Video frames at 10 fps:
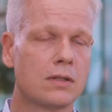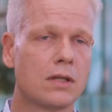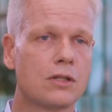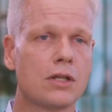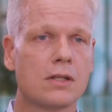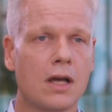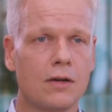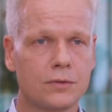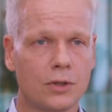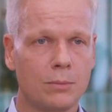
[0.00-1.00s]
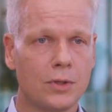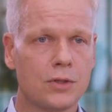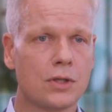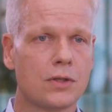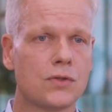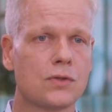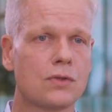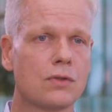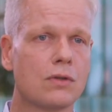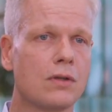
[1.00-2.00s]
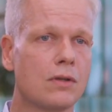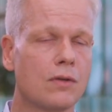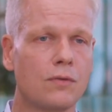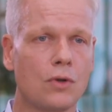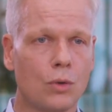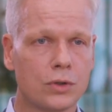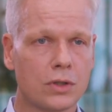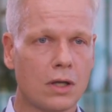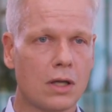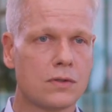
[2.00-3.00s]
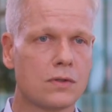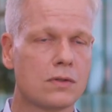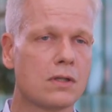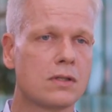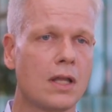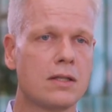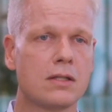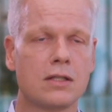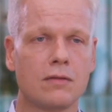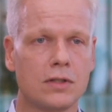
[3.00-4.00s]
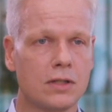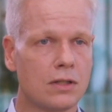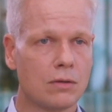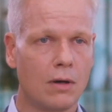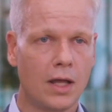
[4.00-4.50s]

such as after images, the, the floaters, the sensitivity to